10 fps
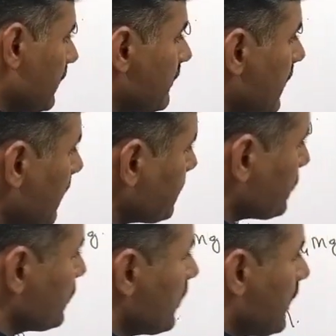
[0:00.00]
we'll have
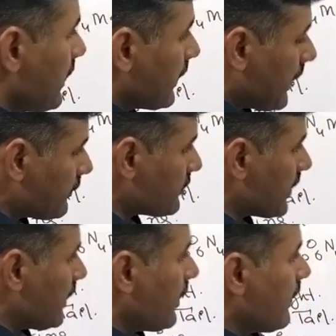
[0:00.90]
to
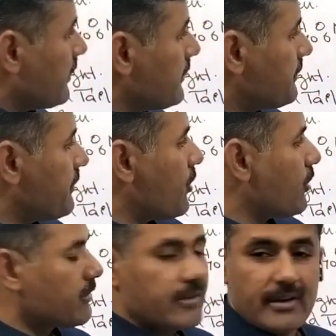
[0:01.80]
consider the
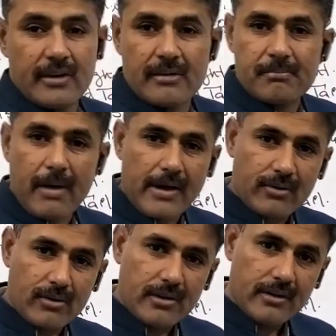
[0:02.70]
4th
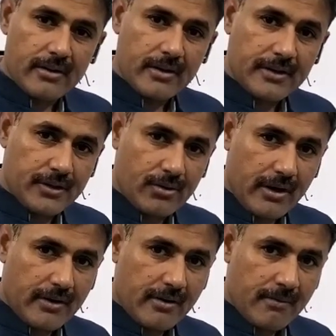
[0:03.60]
pyrrole
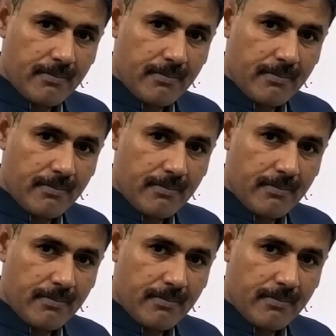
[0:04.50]
unit.